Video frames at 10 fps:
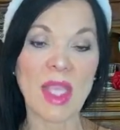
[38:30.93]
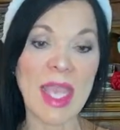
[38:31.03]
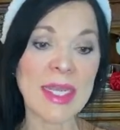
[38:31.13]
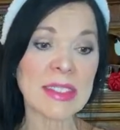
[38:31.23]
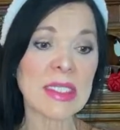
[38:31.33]

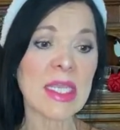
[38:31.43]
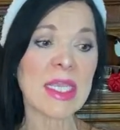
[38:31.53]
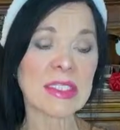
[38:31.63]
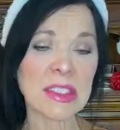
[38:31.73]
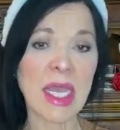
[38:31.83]
And
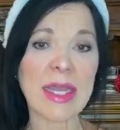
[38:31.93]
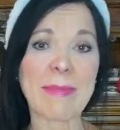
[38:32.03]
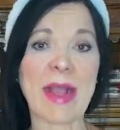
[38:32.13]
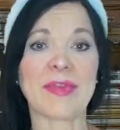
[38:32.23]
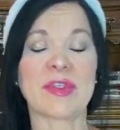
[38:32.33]
it's not
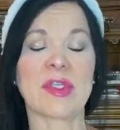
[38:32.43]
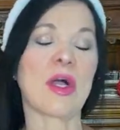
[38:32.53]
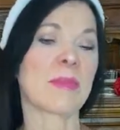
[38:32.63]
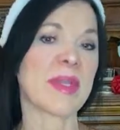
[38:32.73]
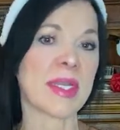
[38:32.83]
about the
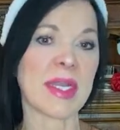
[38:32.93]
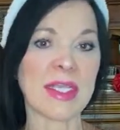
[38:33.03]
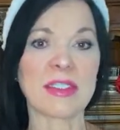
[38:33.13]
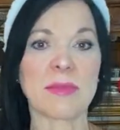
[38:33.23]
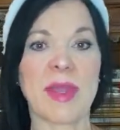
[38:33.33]
dog, but it
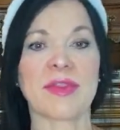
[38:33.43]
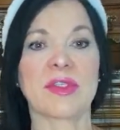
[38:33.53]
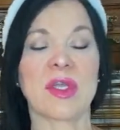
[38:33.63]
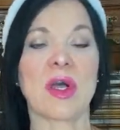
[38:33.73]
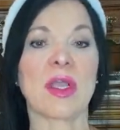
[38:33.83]
is about the
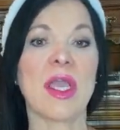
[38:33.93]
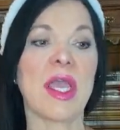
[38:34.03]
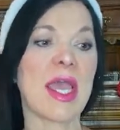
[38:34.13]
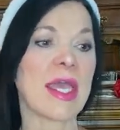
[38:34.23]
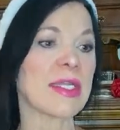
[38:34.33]
dog.
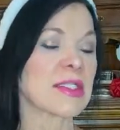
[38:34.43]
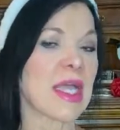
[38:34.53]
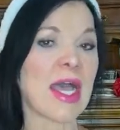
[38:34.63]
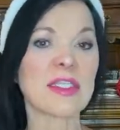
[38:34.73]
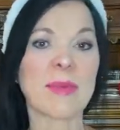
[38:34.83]
And as
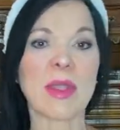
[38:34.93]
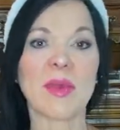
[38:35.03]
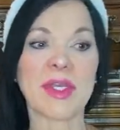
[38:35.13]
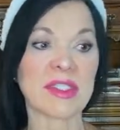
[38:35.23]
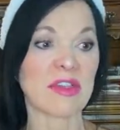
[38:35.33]
God is my
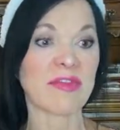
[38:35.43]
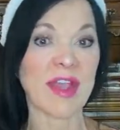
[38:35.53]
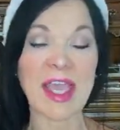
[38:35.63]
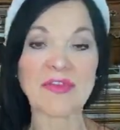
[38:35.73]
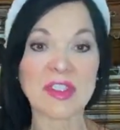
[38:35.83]
witness, if I
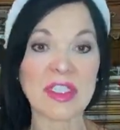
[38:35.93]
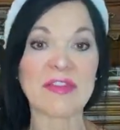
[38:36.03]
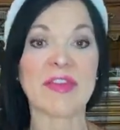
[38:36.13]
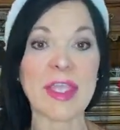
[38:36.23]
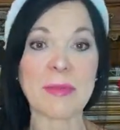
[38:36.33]
have to
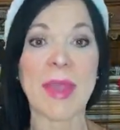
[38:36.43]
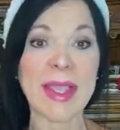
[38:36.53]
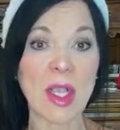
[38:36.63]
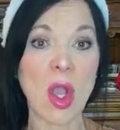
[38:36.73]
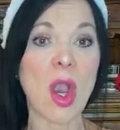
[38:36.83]
live in
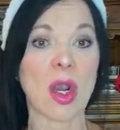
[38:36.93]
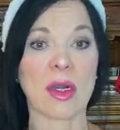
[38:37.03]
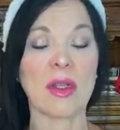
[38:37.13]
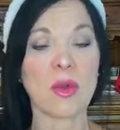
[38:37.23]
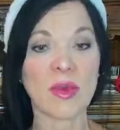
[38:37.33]
my
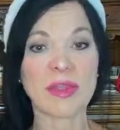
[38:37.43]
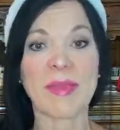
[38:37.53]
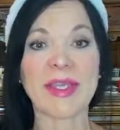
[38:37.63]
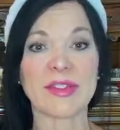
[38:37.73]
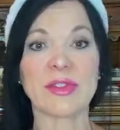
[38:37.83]
car with
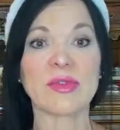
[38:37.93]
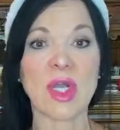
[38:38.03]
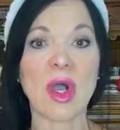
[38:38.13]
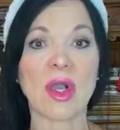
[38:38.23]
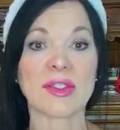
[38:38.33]
my 2
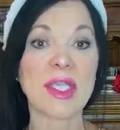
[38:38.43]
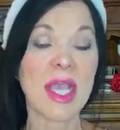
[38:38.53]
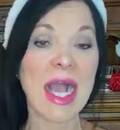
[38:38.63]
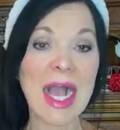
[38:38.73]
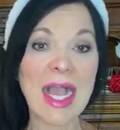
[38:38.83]
dogs,
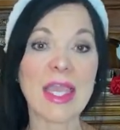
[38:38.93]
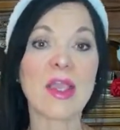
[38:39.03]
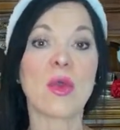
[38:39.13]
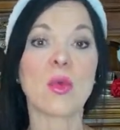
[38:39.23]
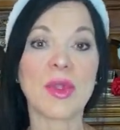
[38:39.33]
I
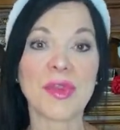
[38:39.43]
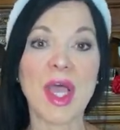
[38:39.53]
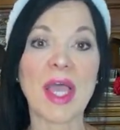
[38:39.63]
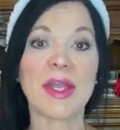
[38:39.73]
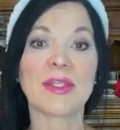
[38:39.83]
will
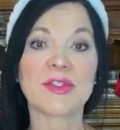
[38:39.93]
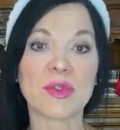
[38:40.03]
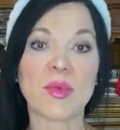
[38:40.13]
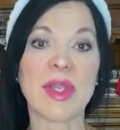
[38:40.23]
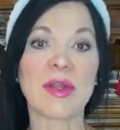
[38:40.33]
not
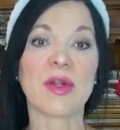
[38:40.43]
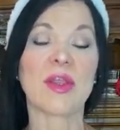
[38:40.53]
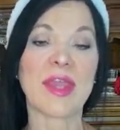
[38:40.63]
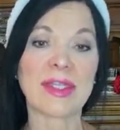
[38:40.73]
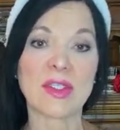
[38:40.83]

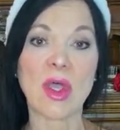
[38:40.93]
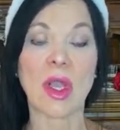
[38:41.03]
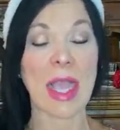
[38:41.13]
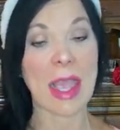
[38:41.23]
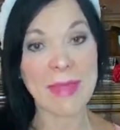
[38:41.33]
surrender that
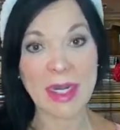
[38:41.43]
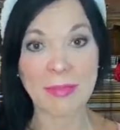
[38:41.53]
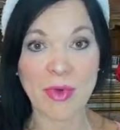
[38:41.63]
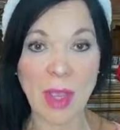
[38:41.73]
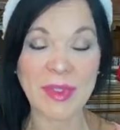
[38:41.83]
dog. I made a
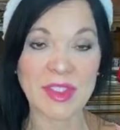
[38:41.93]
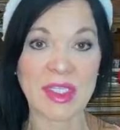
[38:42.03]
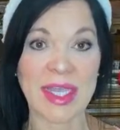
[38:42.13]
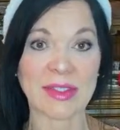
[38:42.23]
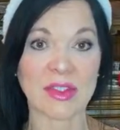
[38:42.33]
promise to
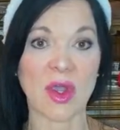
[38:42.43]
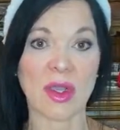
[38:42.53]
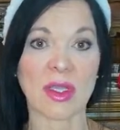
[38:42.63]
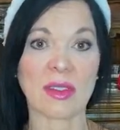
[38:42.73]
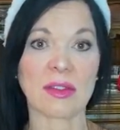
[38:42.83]
that dog.